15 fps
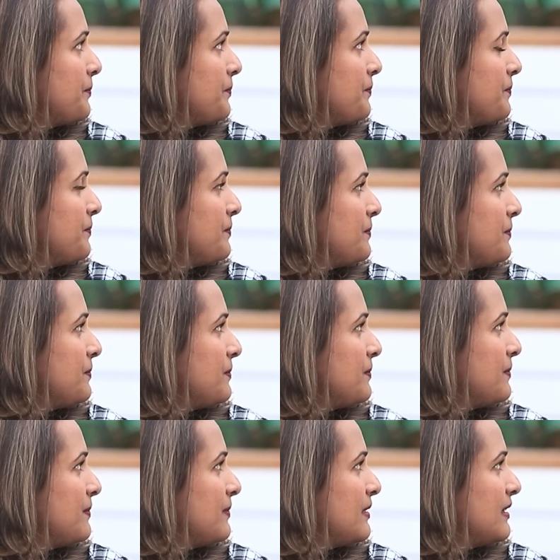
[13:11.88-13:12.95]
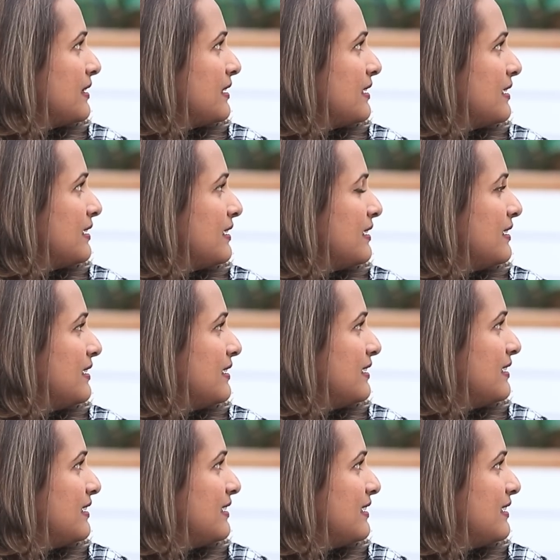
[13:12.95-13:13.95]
(silence)